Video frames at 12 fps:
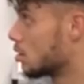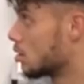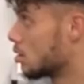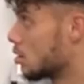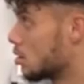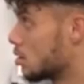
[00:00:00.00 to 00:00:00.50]

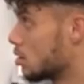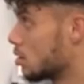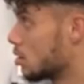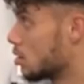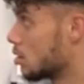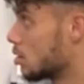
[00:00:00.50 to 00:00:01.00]

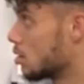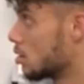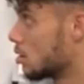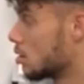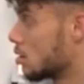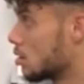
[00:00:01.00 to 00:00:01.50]

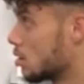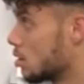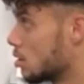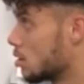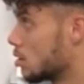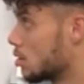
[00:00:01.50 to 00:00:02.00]

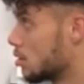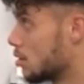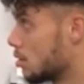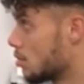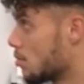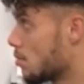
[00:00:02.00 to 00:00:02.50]

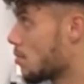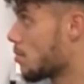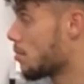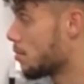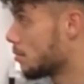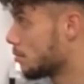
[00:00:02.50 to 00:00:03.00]

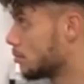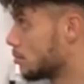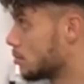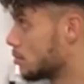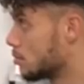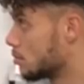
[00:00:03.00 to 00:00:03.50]

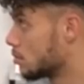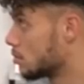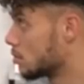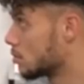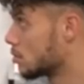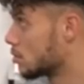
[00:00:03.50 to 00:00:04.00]

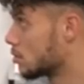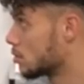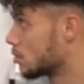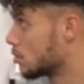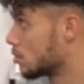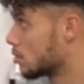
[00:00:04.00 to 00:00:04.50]

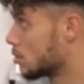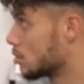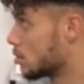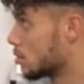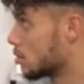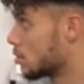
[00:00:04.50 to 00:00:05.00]

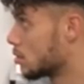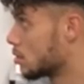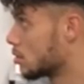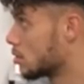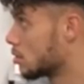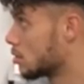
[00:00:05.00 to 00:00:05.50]

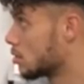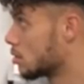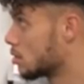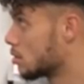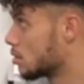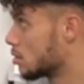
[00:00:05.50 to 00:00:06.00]

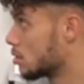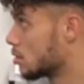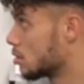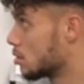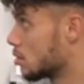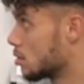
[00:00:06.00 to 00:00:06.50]

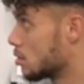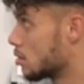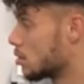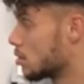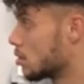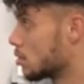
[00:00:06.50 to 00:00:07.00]

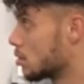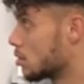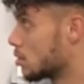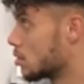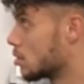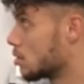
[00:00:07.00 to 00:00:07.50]

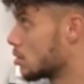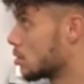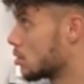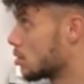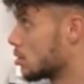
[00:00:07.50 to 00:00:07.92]
(not speaking)